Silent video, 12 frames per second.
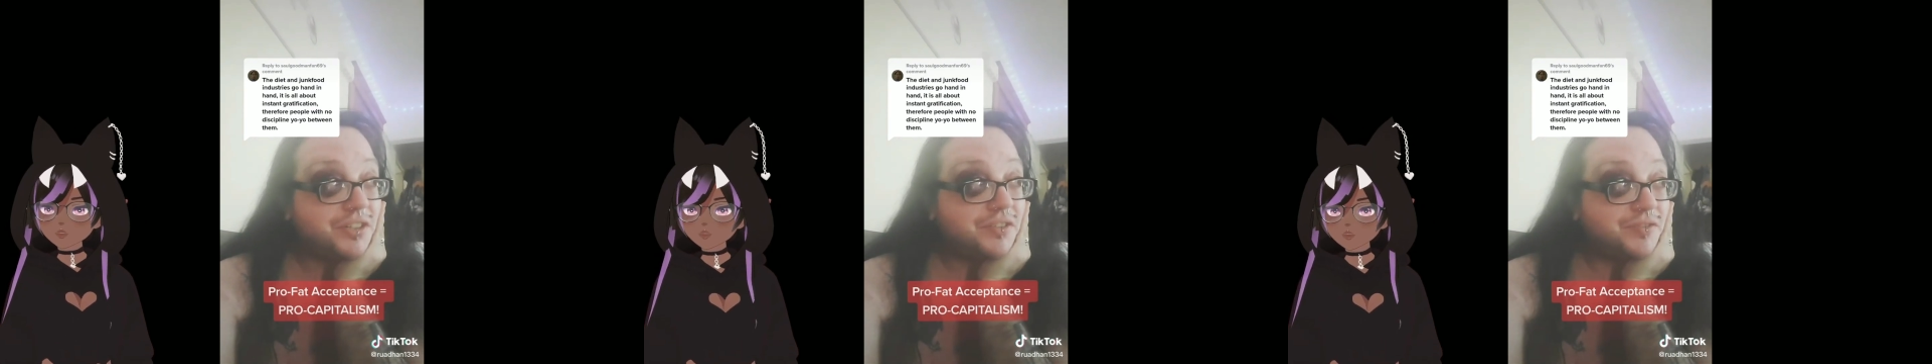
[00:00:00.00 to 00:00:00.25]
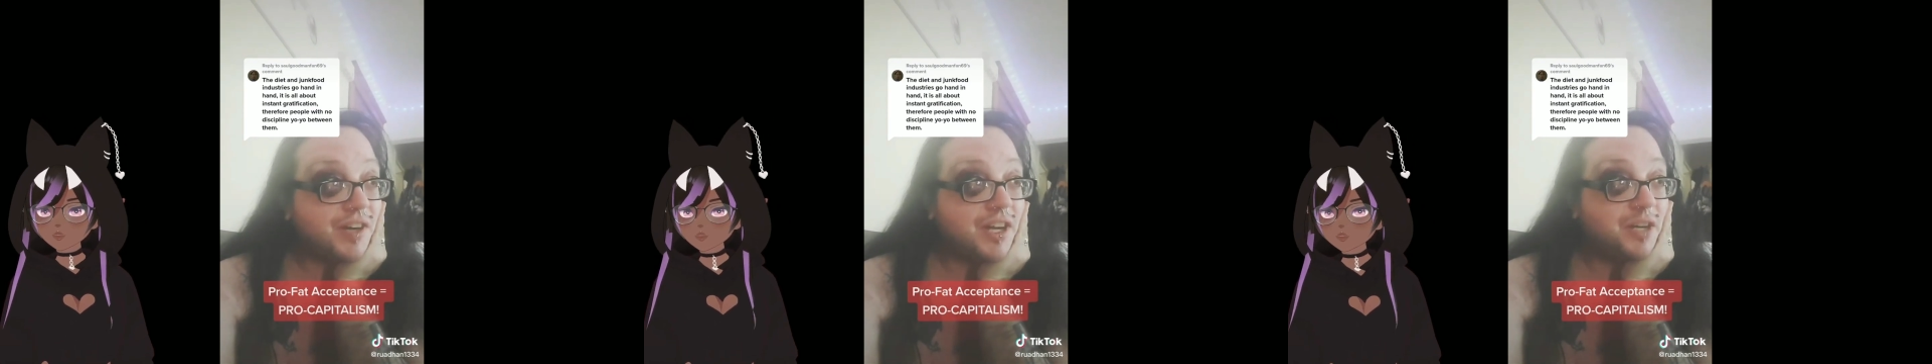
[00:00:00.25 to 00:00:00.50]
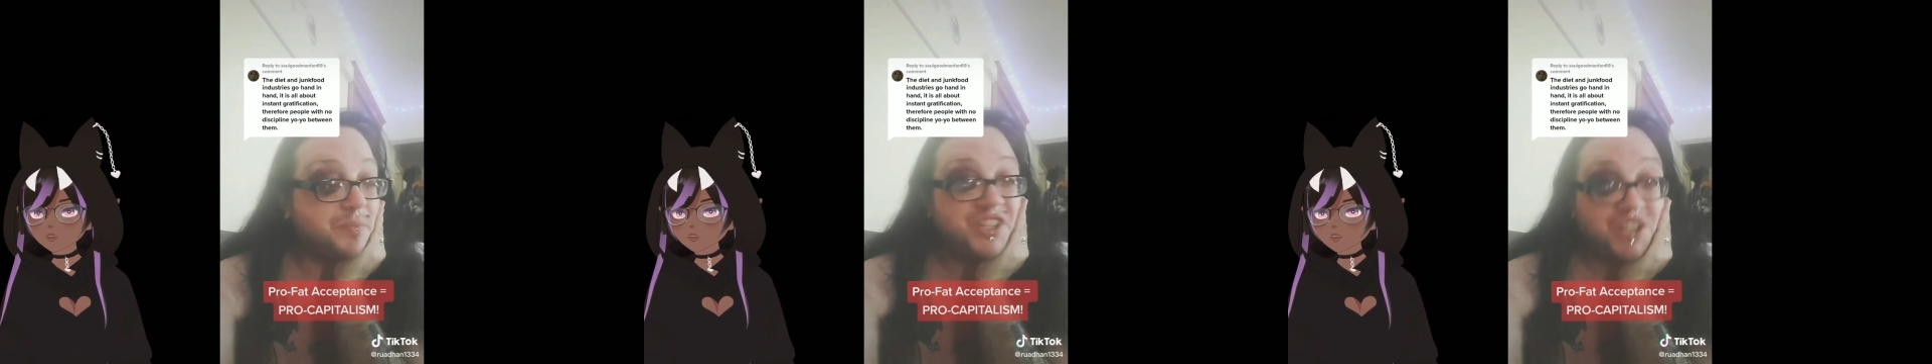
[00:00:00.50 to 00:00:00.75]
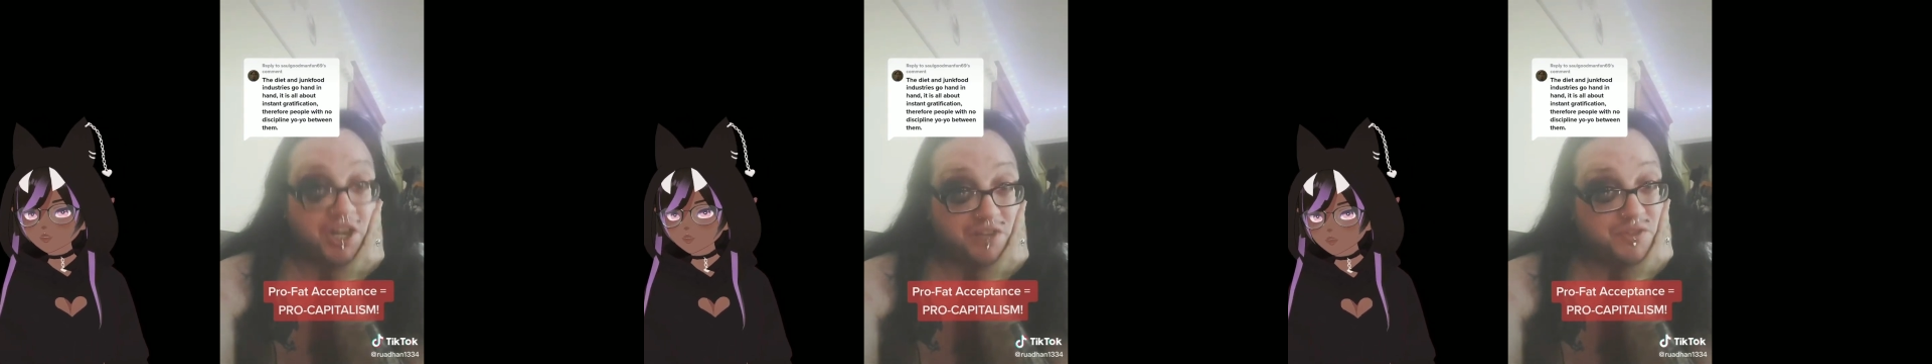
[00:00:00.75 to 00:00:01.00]
from the
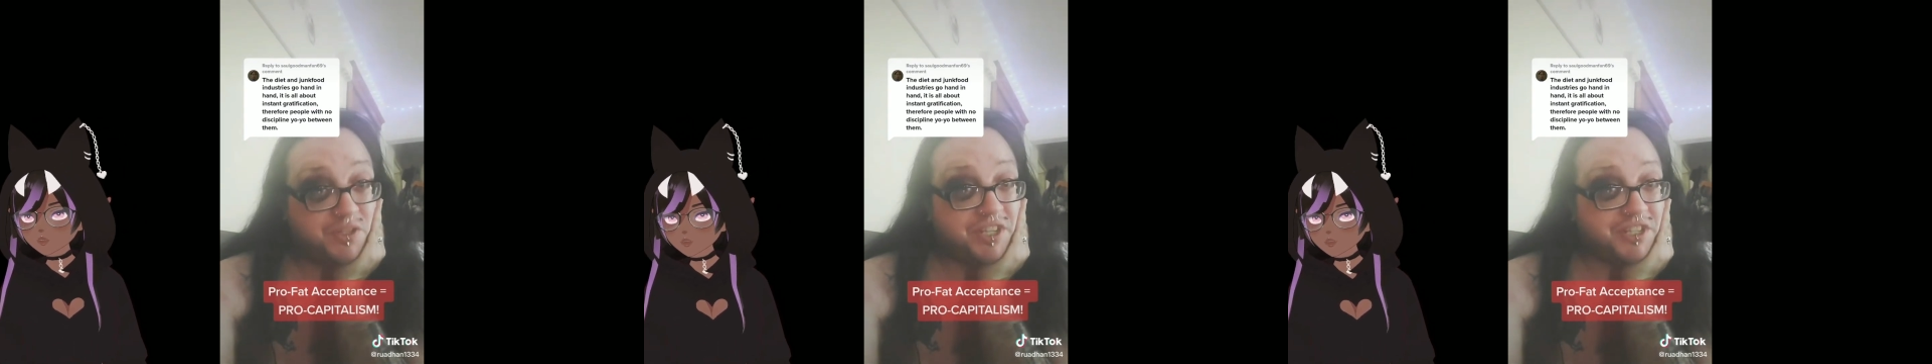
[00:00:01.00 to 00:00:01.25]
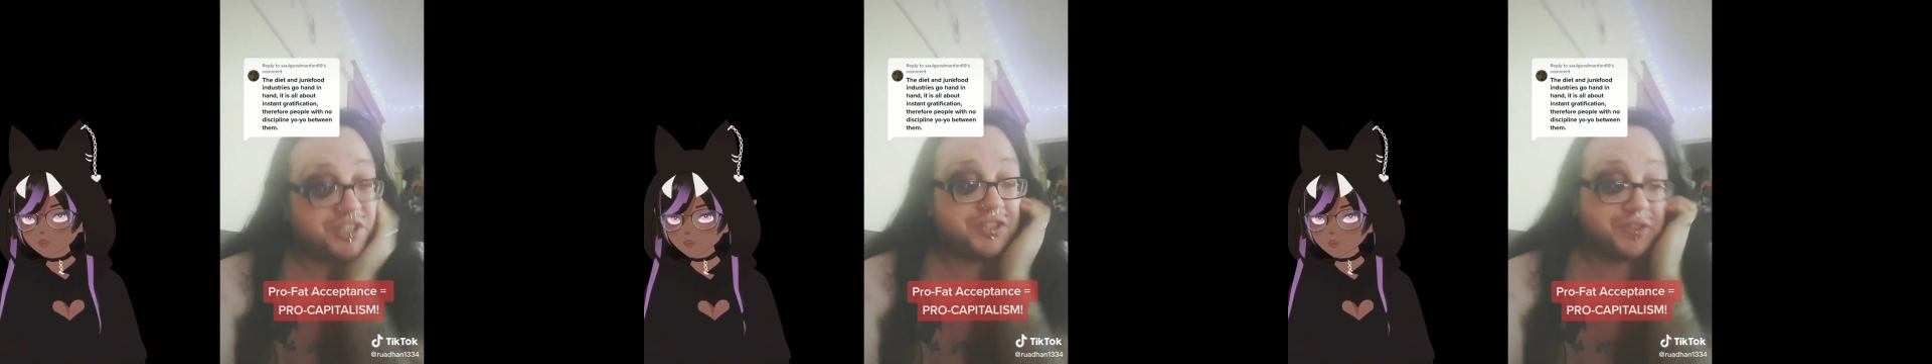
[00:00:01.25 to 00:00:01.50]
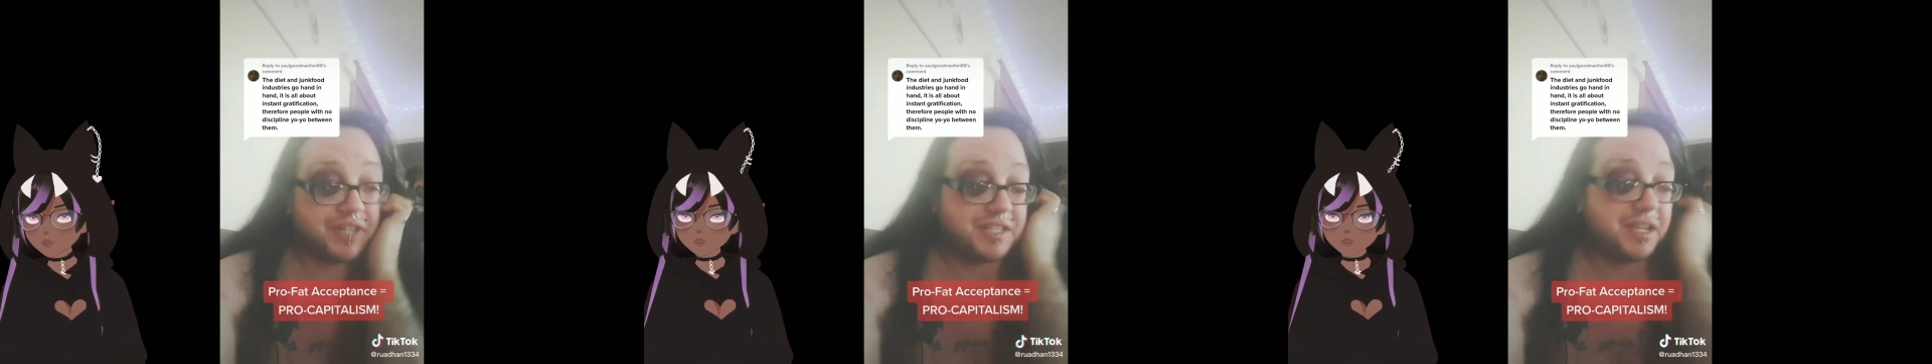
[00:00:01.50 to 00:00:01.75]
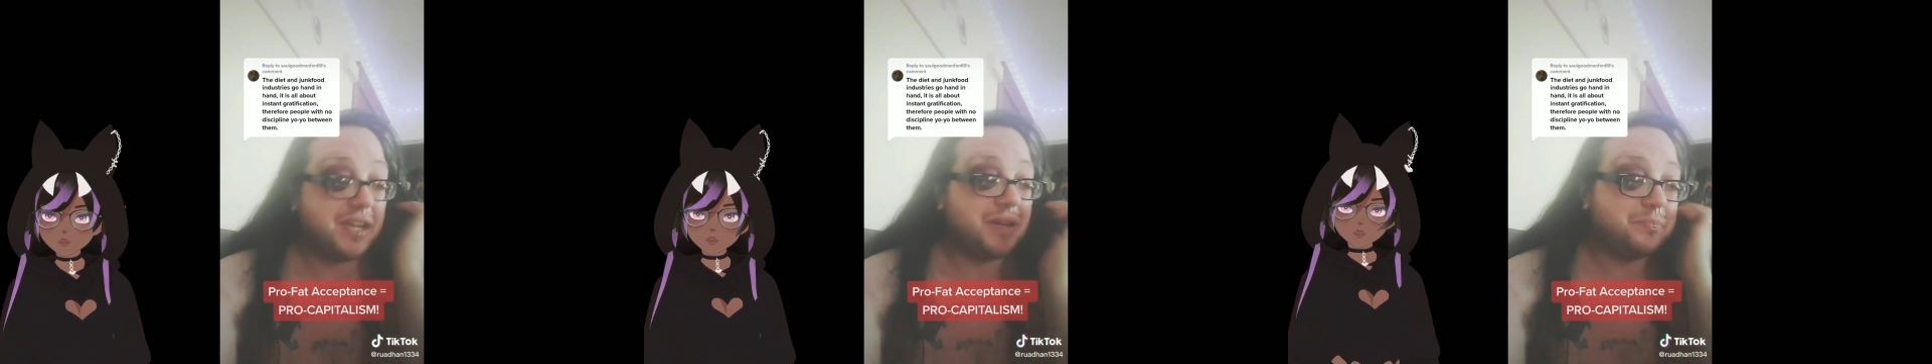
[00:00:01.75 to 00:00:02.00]
junk food industries.